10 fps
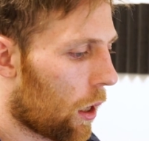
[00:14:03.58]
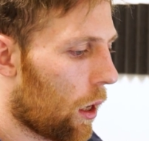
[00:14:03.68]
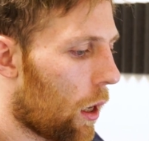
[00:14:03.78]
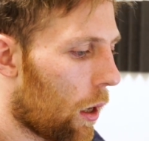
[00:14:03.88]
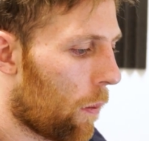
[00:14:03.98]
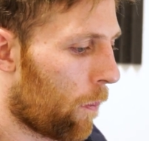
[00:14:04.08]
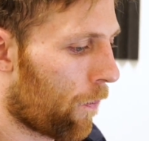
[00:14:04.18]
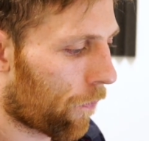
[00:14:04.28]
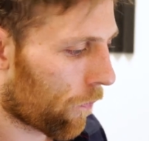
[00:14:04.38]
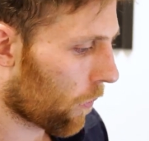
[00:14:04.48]
Um,
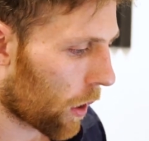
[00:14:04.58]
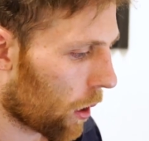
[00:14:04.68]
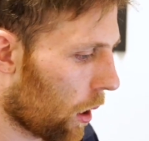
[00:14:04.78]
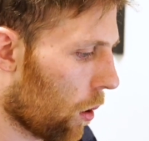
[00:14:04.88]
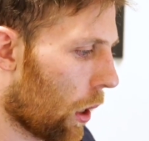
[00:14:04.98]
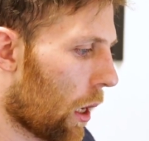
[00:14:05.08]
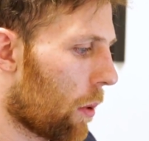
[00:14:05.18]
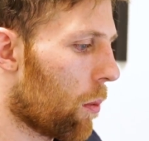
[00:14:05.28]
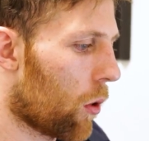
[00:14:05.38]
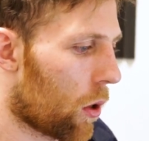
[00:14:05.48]
you know, a lot
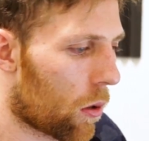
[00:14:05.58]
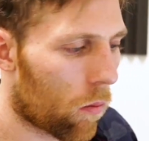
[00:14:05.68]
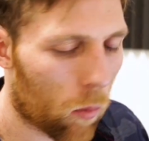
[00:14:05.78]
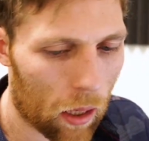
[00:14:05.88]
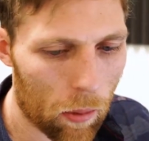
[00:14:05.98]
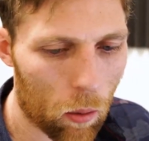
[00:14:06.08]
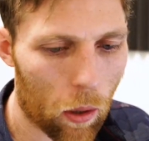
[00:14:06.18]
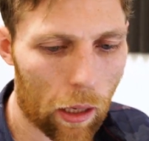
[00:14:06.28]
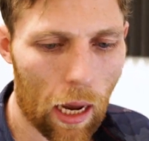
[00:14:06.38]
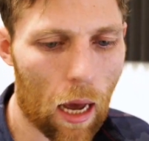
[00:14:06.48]
of people just recommend
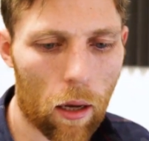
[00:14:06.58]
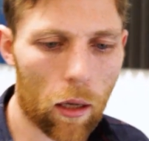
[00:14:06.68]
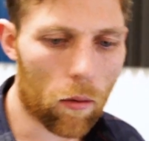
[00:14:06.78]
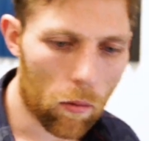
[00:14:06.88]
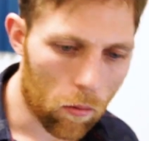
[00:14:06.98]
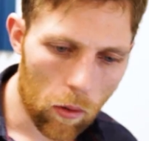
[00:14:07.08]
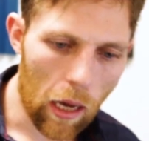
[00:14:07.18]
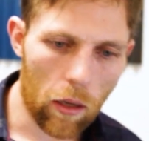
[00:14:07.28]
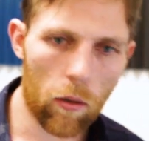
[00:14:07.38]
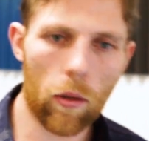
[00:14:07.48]
wearing a hat. And
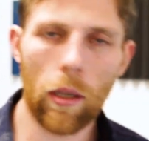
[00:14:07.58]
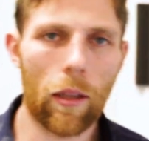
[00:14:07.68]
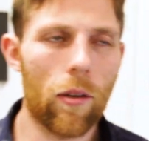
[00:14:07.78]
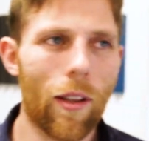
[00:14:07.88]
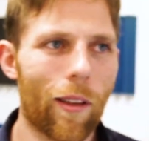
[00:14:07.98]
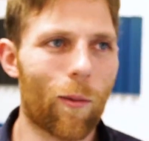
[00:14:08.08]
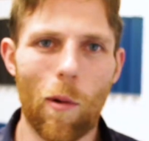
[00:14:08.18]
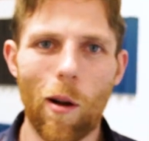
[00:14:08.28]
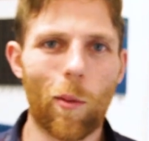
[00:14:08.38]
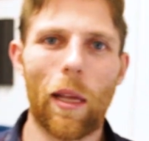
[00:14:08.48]
hey, dude, like there's nothing
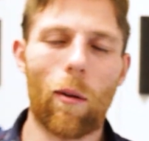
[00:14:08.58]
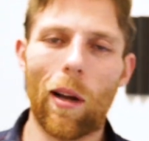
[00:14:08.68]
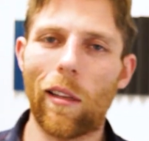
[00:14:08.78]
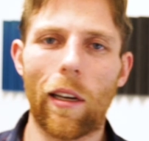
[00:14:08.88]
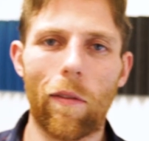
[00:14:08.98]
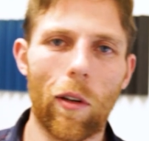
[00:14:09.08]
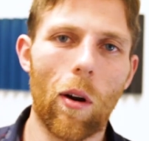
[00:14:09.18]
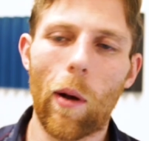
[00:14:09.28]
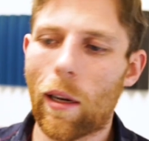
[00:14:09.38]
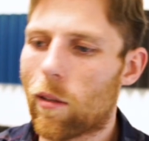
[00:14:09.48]
wrong with that, right? Like if you're
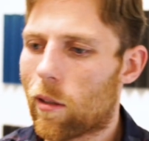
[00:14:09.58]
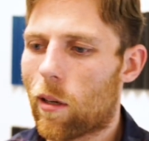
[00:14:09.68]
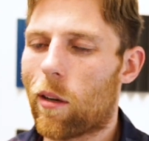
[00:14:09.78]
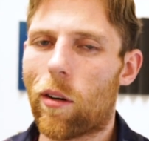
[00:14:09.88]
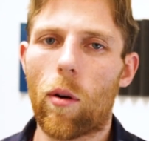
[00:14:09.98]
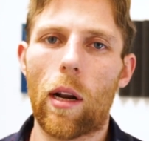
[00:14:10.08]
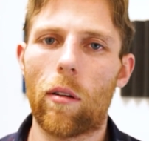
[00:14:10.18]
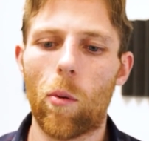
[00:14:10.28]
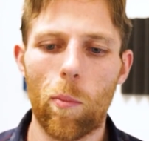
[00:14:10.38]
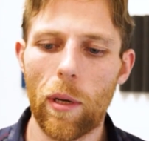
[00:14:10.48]
going out in the sun, you're going out
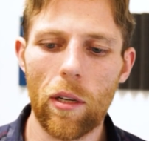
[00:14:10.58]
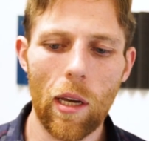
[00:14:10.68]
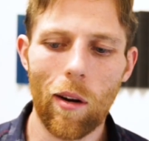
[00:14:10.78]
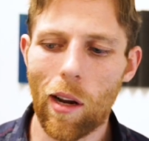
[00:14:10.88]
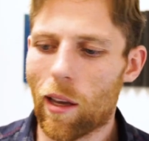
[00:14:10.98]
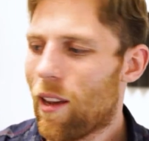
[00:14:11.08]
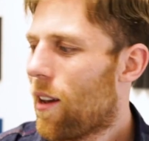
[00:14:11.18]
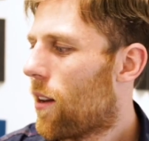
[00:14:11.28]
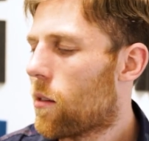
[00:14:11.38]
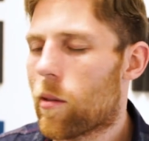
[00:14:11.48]
to a beach day, right?
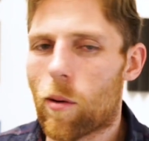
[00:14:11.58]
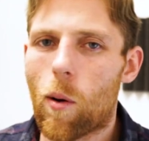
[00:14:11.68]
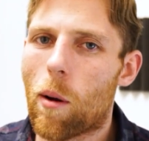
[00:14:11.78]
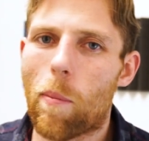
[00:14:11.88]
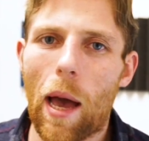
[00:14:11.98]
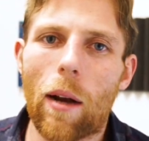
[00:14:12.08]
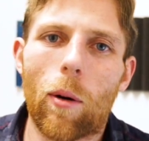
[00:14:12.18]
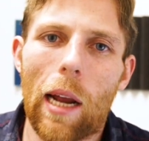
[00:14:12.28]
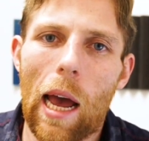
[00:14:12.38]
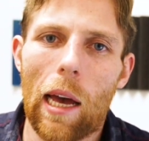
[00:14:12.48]
Just throw on a
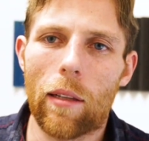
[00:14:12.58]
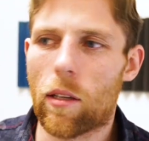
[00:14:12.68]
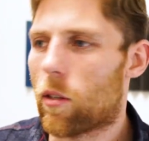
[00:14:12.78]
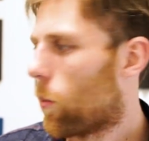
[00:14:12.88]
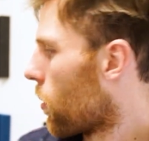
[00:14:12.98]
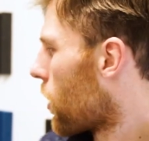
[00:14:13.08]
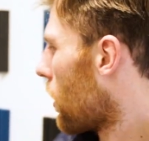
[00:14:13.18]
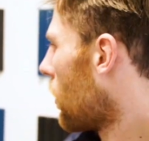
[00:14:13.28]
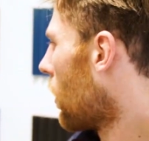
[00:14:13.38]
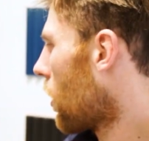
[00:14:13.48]
backward hat. It's a super
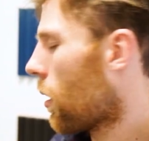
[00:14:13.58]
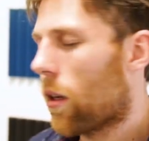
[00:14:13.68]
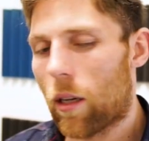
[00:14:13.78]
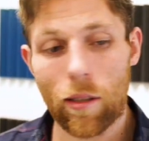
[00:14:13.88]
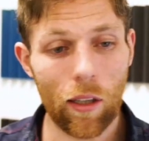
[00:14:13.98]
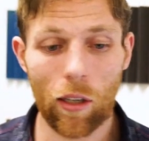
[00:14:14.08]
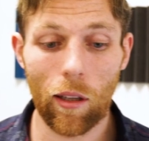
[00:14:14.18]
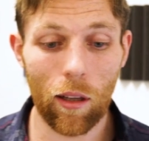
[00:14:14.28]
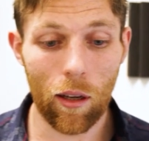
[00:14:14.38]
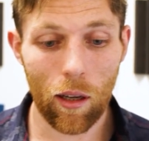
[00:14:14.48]
chill look. It's a
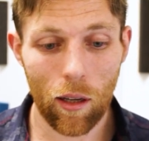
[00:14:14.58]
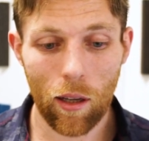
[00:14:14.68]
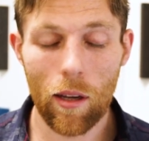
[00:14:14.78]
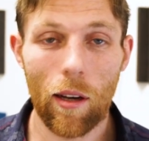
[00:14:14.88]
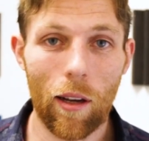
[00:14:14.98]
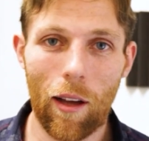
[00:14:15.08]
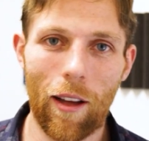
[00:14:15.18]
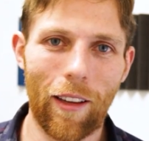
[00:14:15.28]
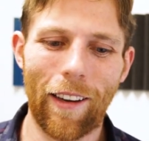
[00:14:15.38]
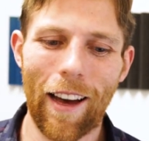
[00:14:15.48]
good look.
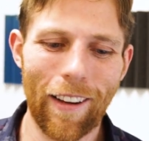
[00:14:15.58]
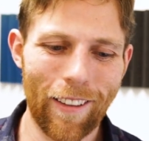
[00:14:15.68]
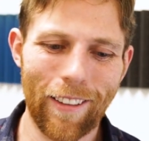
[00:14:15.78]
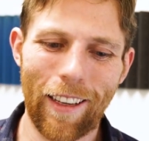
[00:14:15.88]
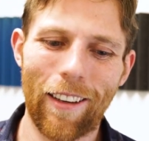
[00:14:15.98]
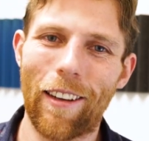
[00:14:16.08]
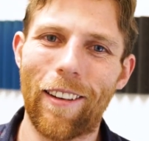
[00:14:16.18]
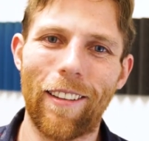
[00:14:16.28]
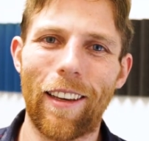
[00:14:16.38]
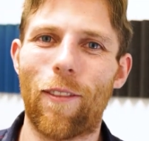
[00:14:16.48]
Uh, you kind of look like
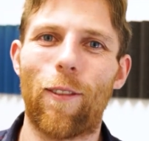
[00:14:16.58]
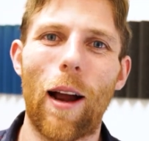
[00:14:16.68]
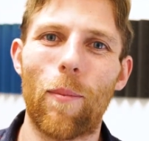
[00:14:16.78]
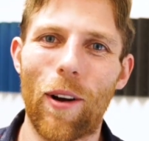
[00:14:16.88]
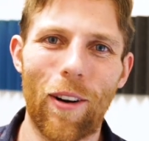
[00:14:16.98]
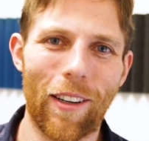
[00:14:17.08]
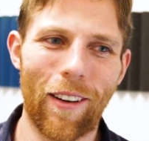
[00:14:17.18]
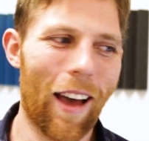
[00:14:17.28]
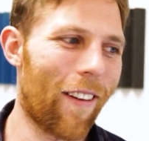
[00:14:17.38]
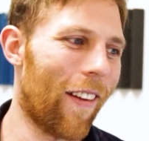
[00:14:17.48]
a like a frat bro or
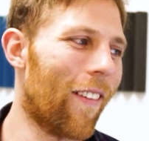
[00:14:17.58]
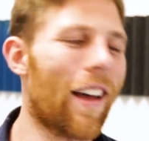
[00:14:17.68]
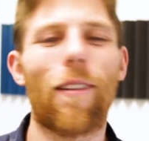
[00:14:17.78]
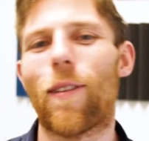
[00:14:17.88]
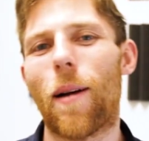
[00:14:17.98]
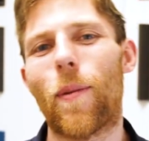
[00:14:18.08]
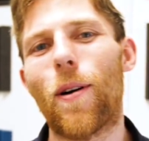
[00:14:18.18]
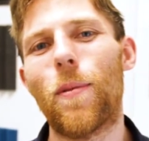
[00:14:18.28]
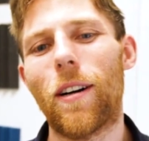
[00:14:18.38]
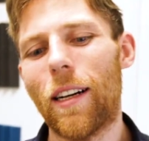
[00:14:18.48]
something. I don't know, not a frat
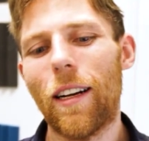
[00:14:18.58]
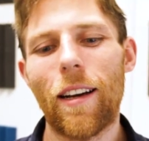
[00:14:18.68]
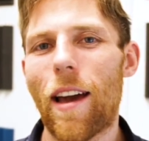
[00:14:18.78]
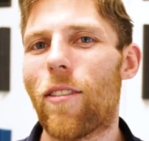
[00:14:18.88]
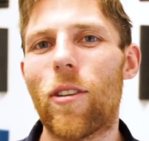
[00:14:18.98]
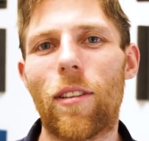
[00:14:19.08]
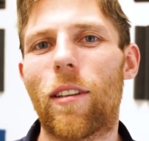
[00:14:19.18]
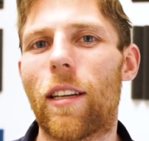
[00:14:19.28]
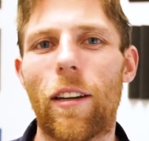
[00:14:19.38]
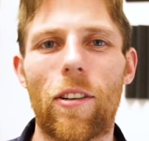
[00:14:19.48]
bro, but you just
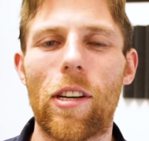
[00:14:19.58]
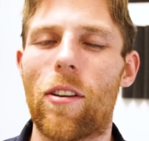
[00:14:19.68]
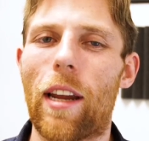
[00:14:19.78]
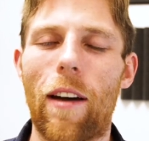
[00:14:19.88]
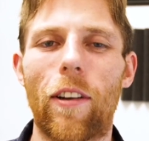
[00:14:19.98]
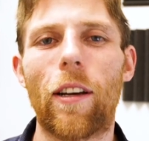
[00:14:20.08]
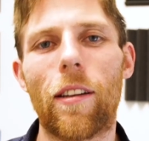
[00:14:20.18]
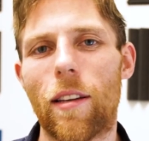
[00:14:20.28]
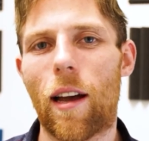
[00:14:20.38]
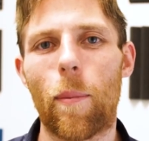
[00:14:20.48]
look like you're chill and having a
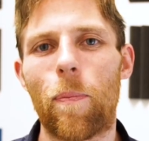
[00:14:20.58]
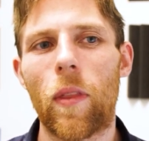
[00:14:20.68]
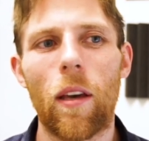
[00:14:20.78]
good time,